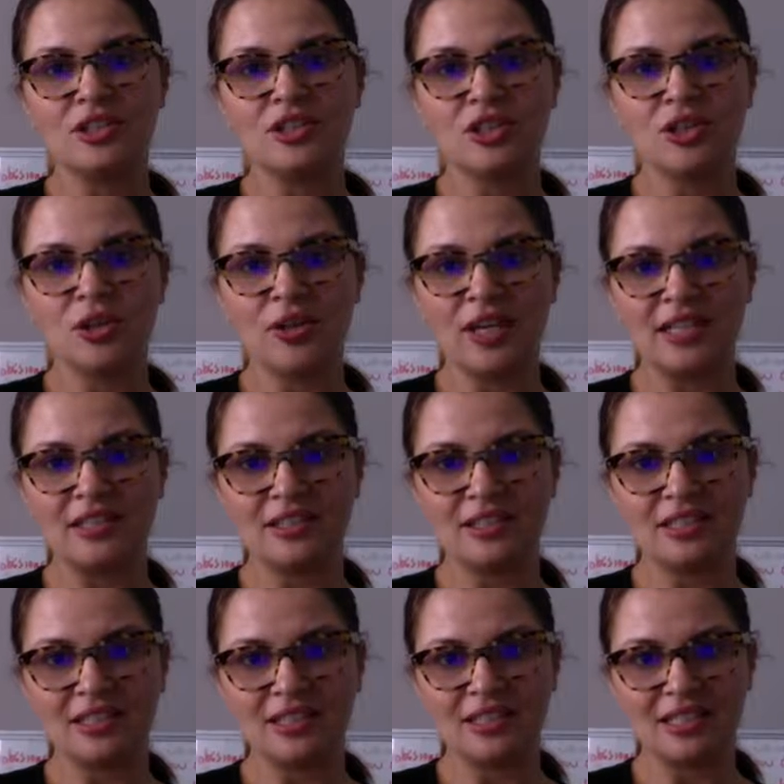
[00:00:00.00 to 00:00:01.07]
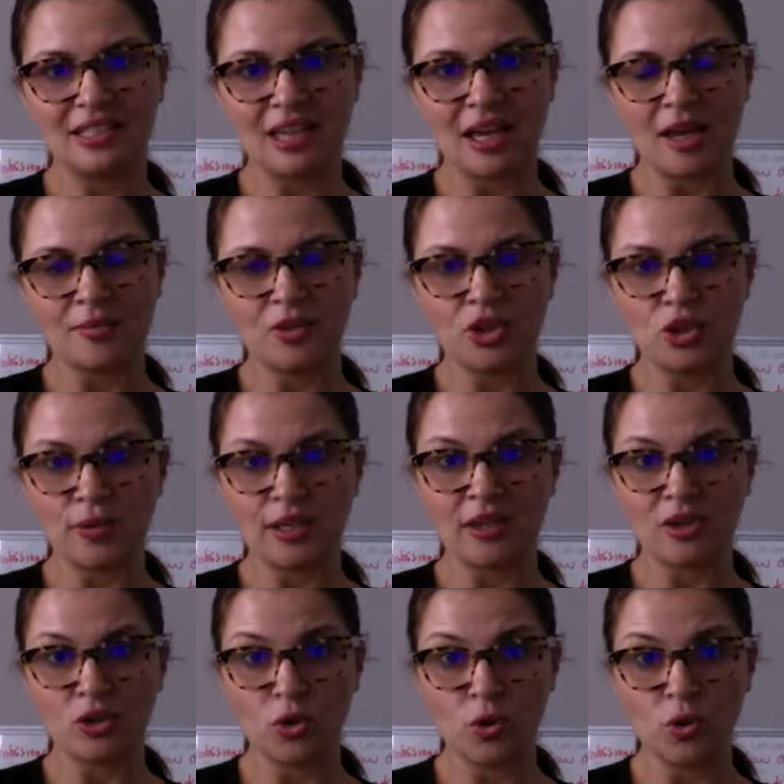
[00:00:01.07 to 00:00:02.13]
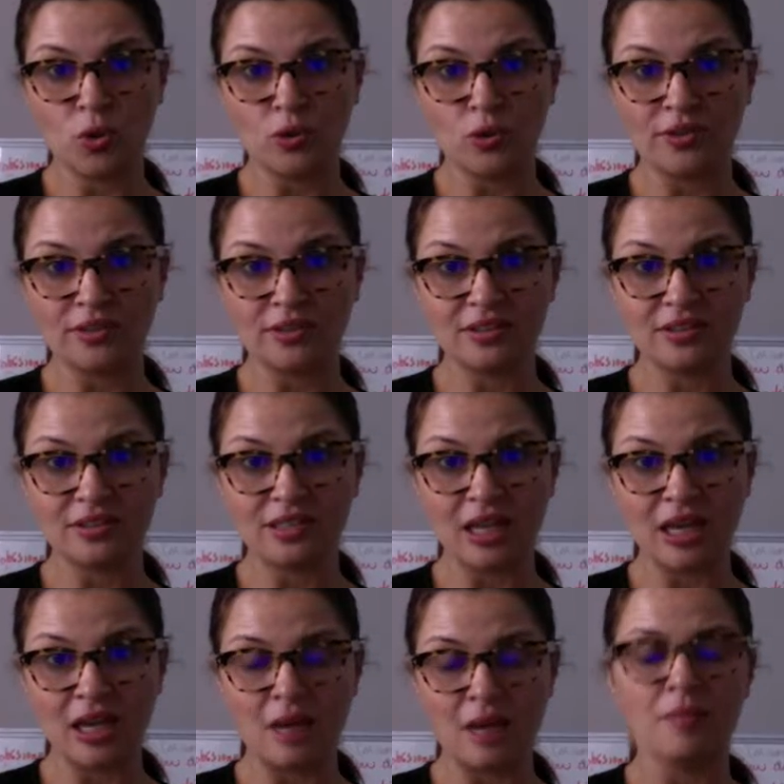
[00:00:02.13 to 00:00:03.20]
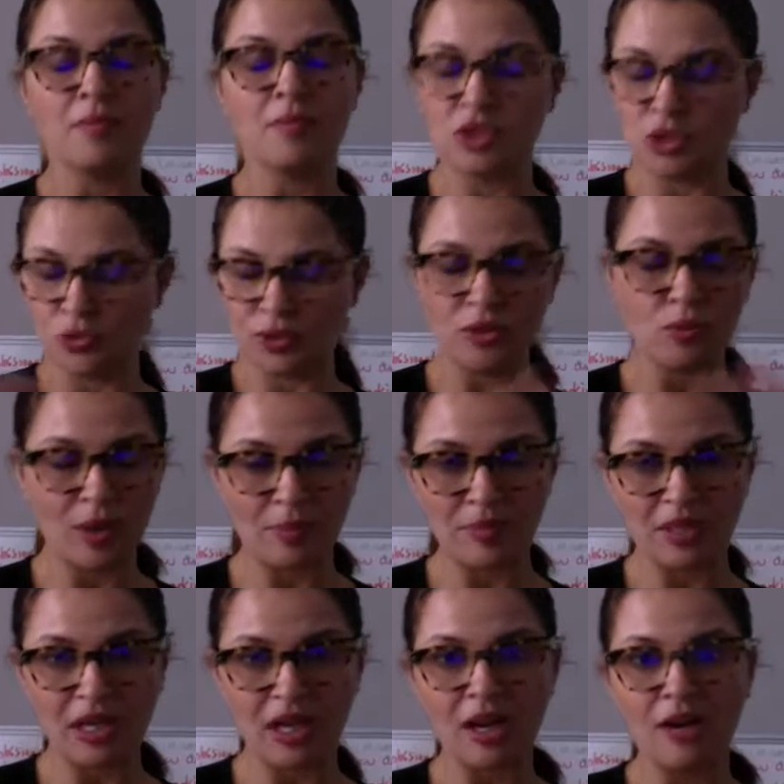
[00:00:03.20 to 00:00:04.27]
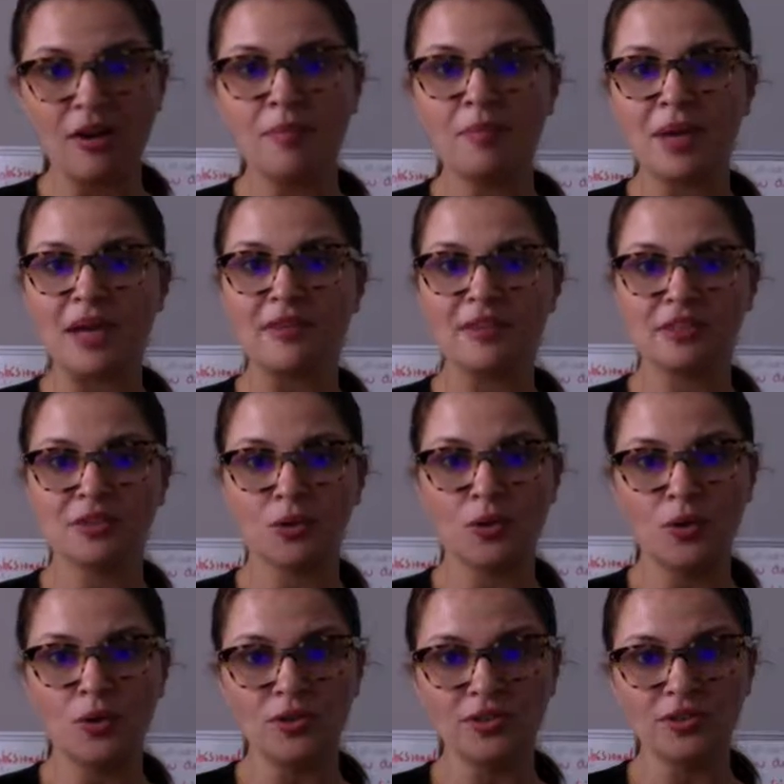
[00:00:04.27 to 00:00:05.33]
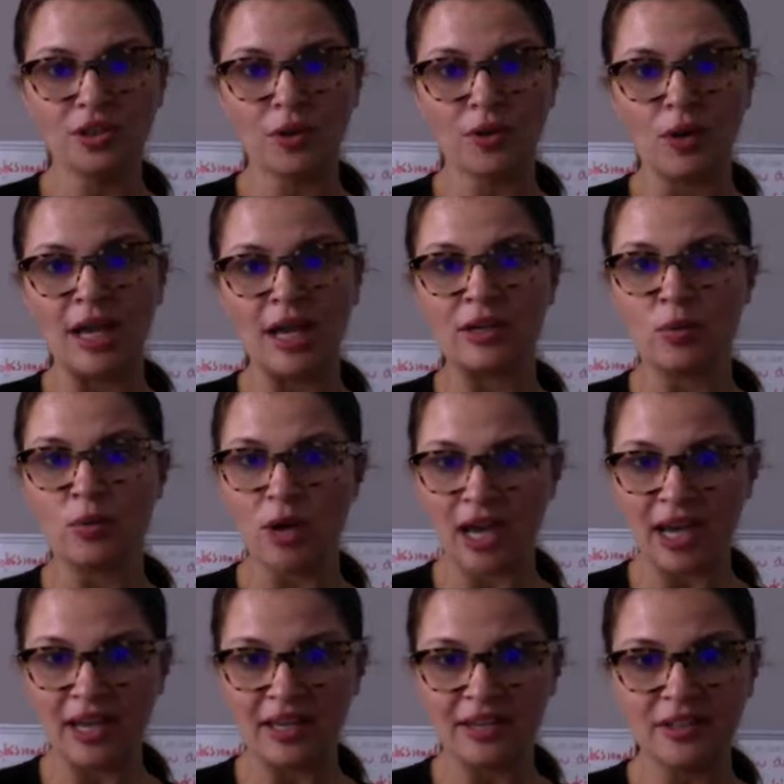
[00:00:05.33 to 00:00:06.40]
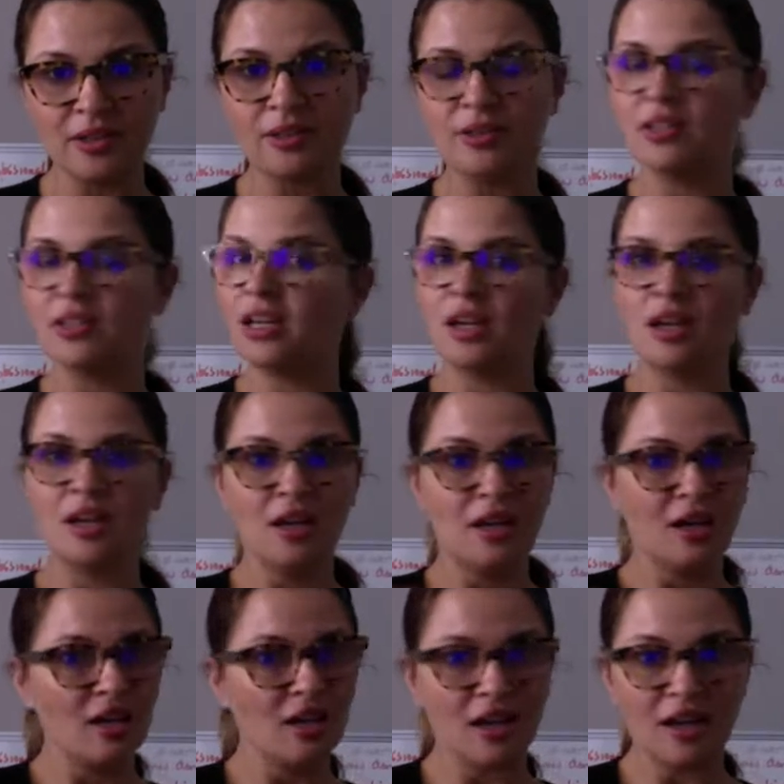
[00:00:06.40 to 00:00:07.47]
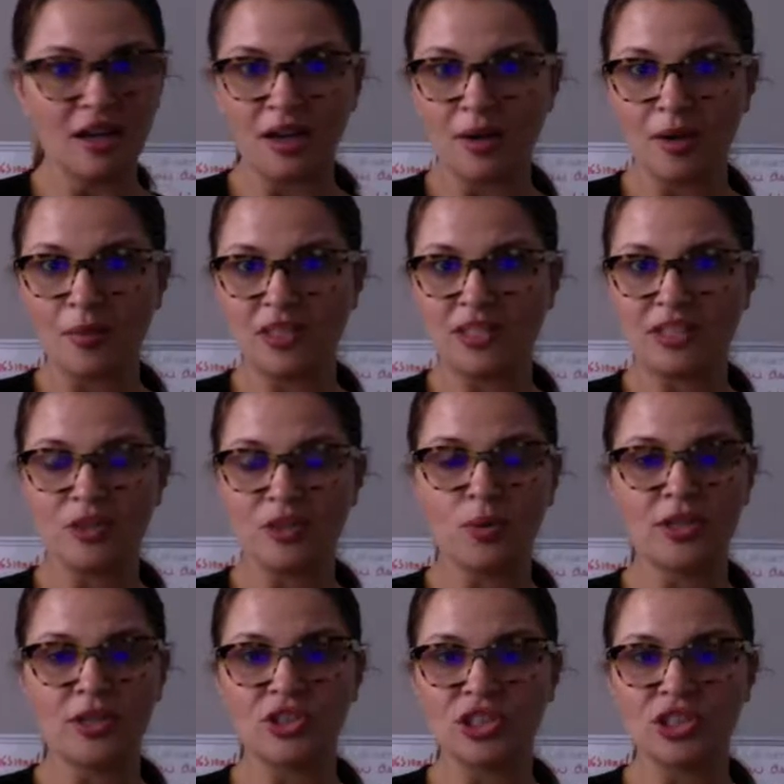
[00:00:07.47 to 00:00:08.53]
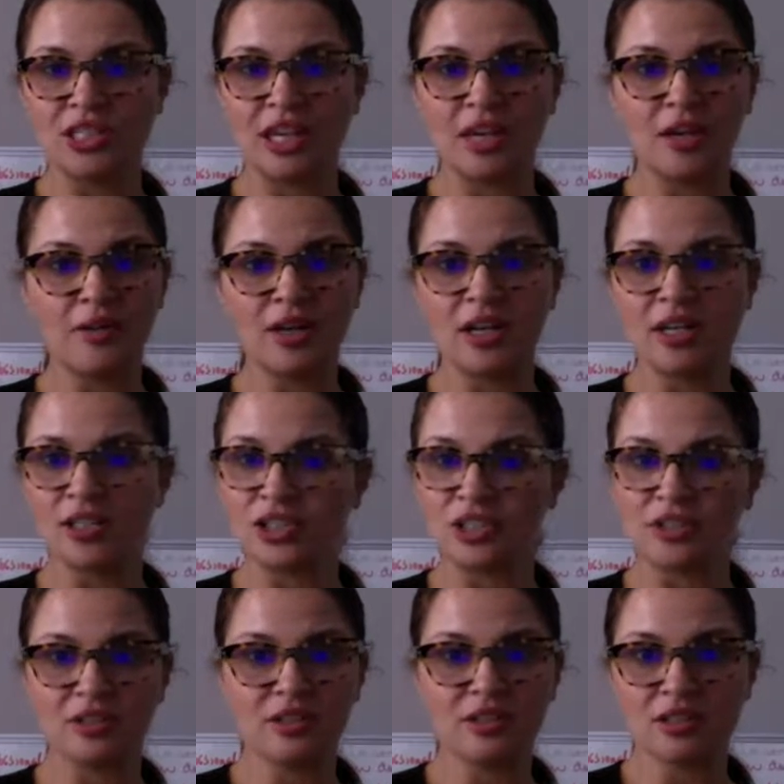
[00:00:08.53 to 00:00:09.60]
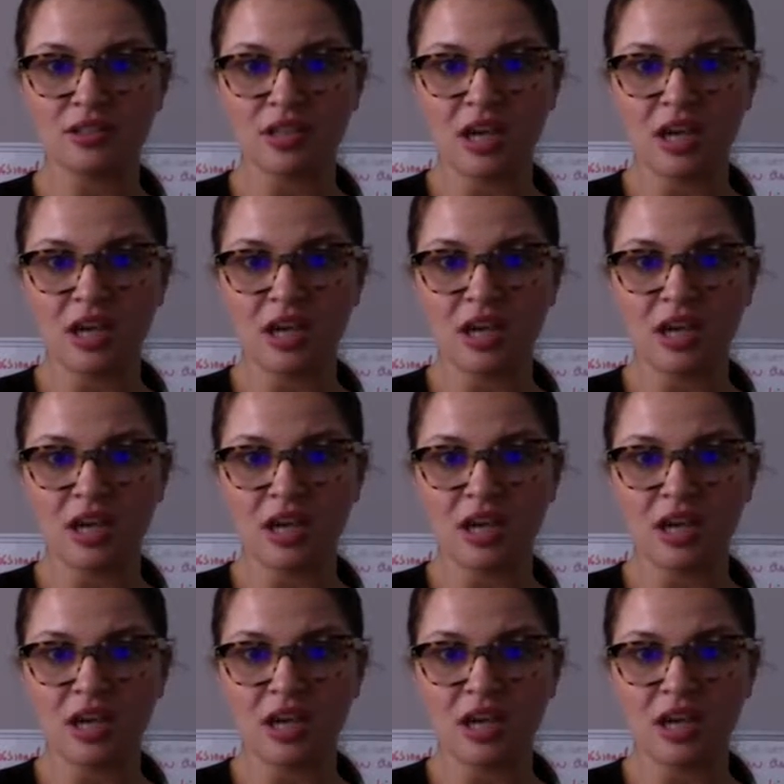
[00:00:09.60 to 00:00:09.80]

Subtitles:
you hinted during the course, during the webinar about this course, so I inquired, and we did a questionnaire, and I just